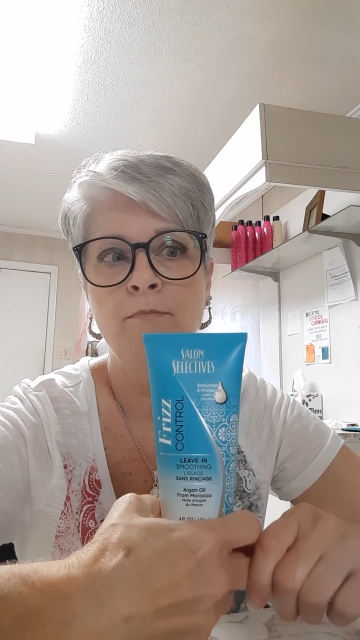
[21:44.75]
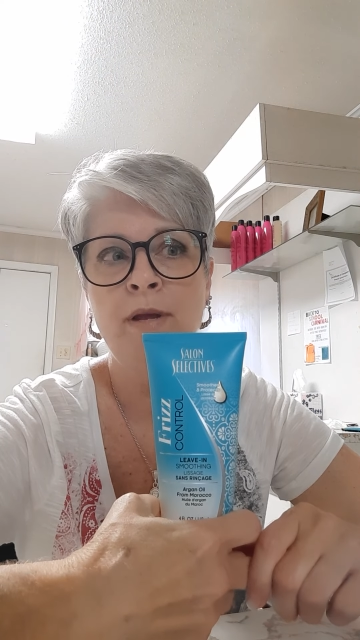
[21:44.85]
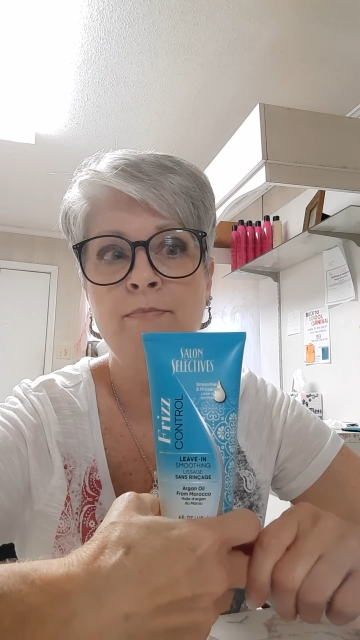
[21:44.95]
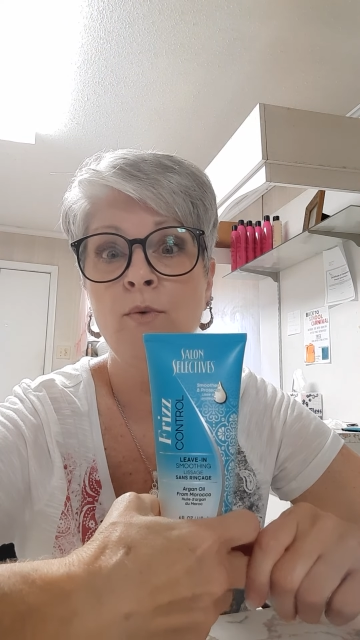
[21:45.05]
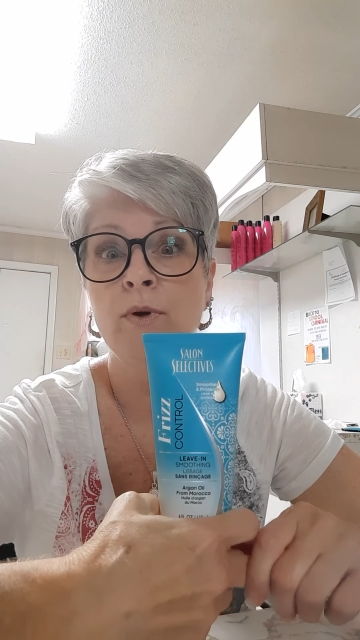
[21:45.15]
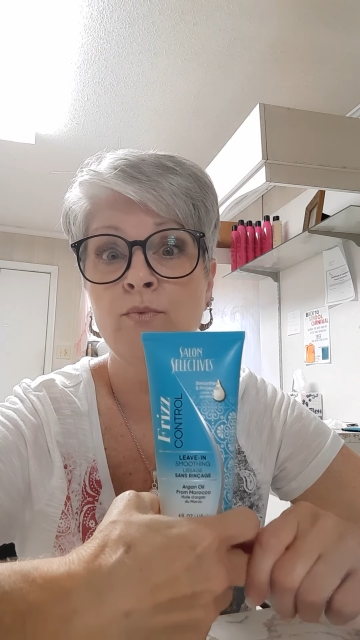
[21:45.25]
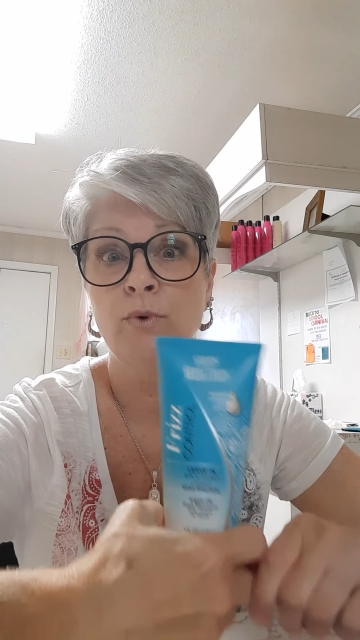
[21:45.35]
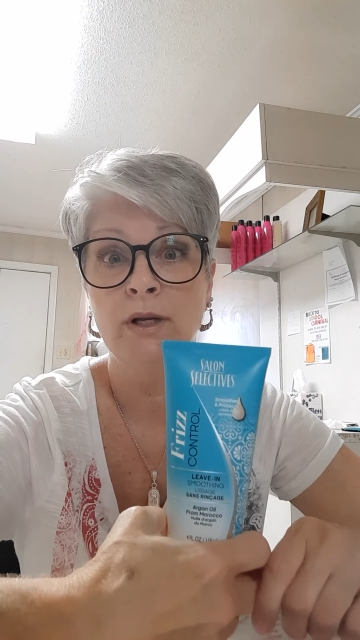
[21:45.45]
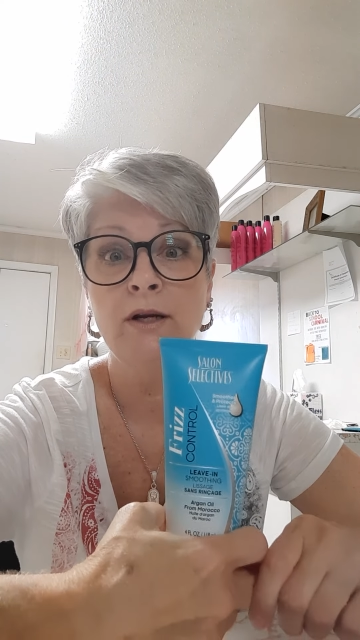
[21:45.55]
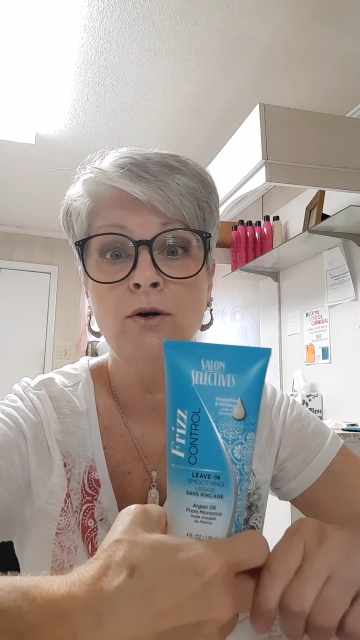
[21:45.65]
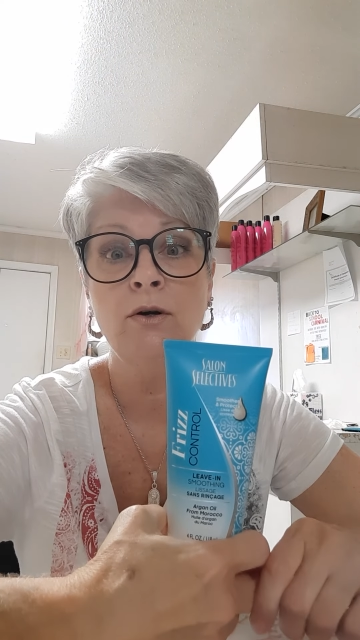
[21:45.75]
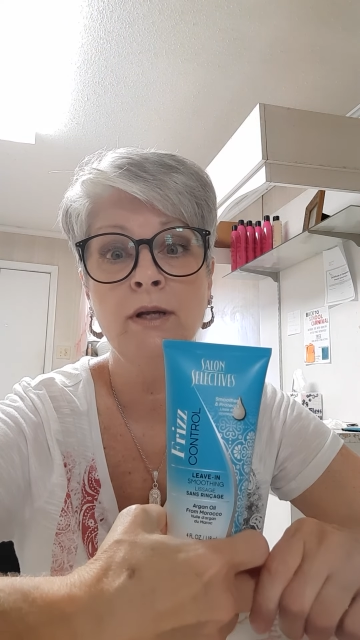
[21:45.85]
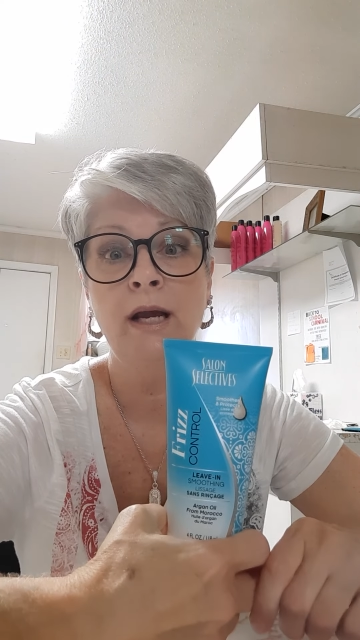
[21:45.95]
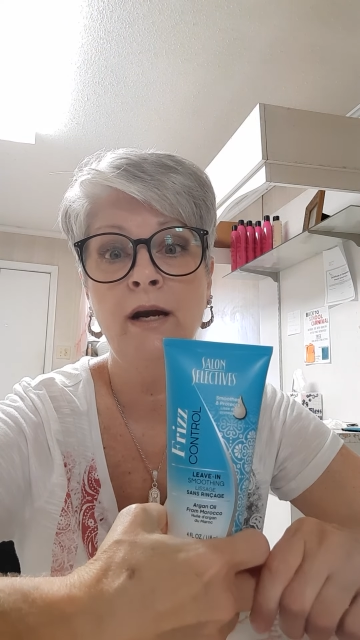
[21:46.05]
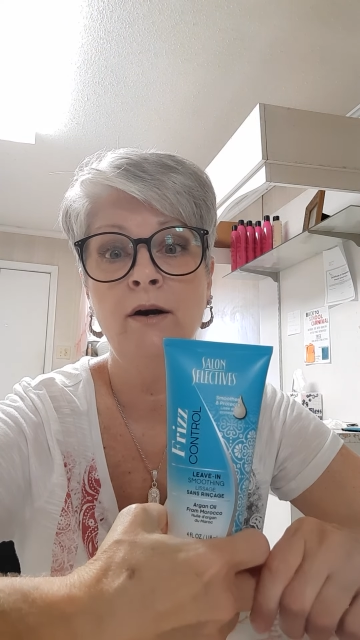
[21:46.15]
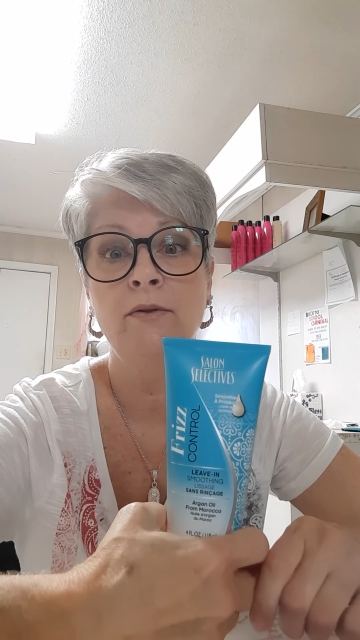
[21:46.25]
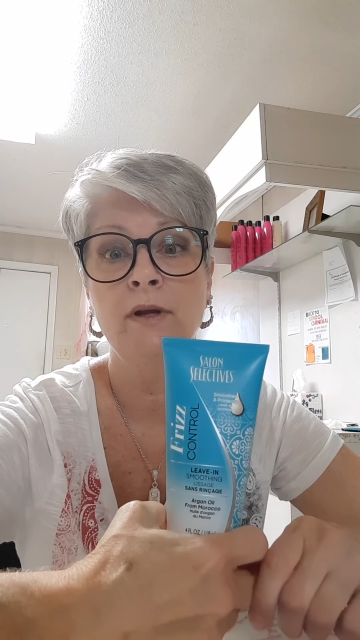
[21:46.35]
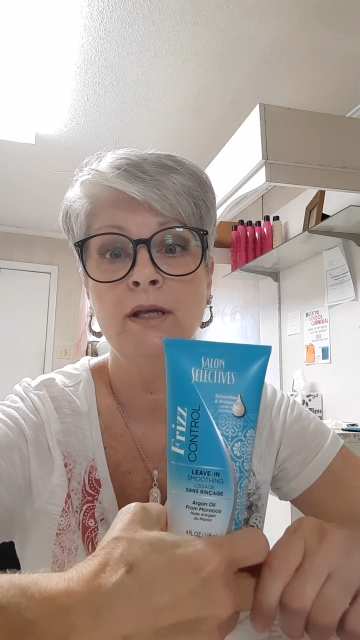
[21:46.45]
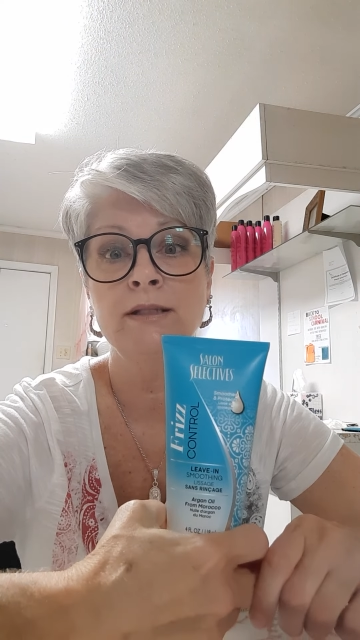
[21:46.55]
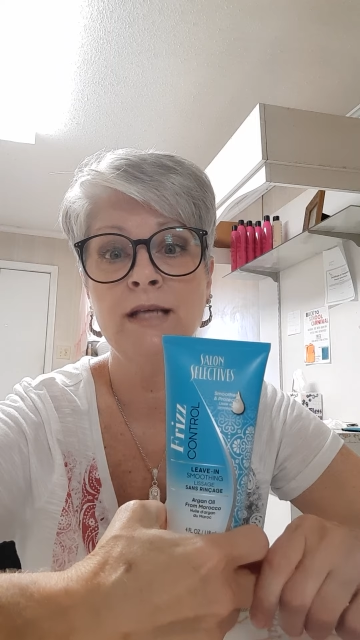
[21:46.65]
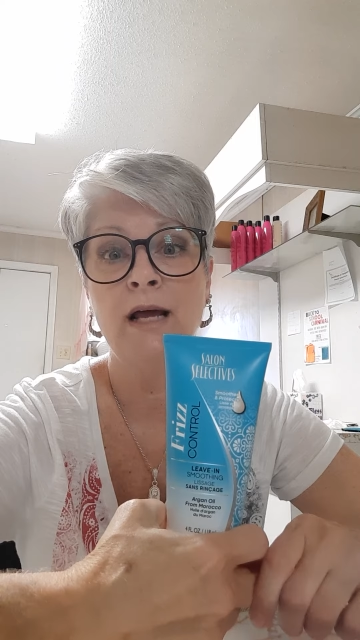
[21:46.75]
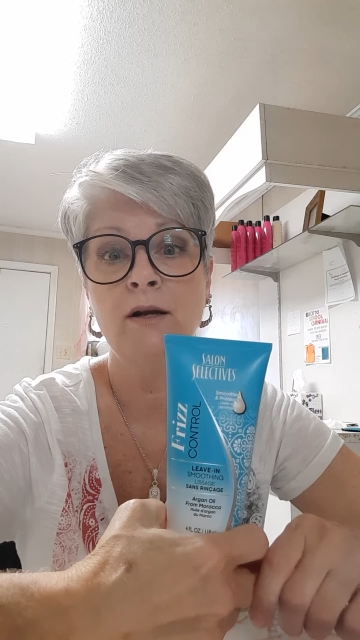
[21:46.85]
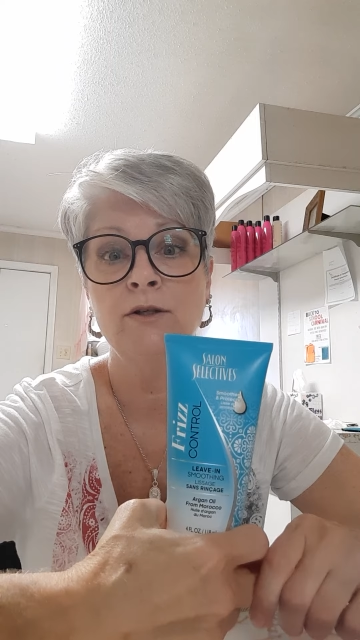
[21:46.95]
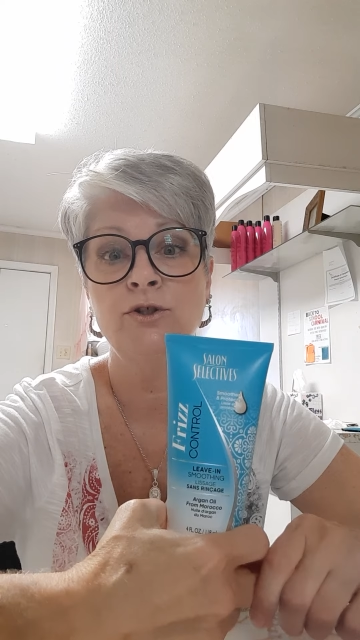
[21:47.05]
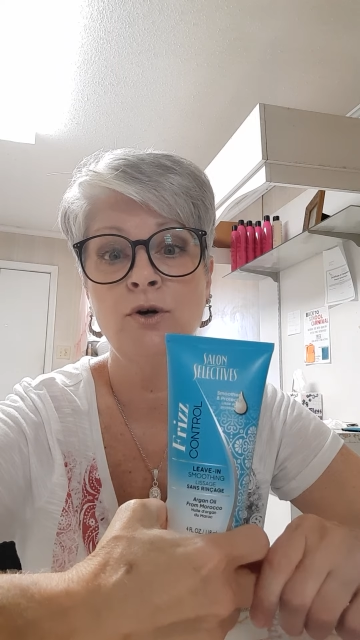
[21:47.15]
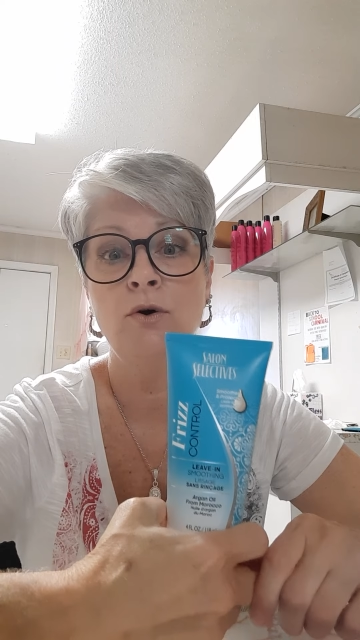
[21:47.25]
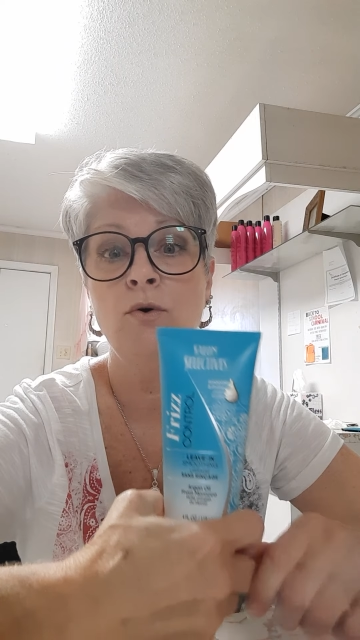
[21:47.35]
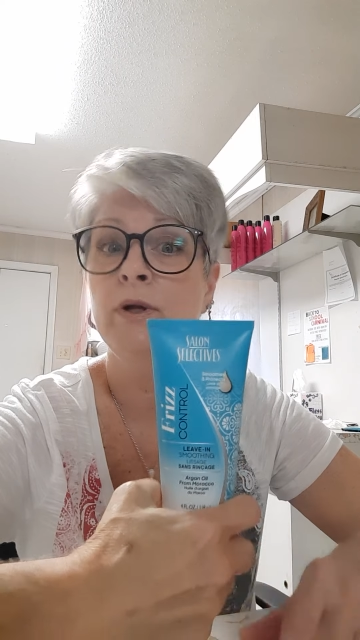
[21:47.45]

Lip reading: People with really curly hair that gets out of control.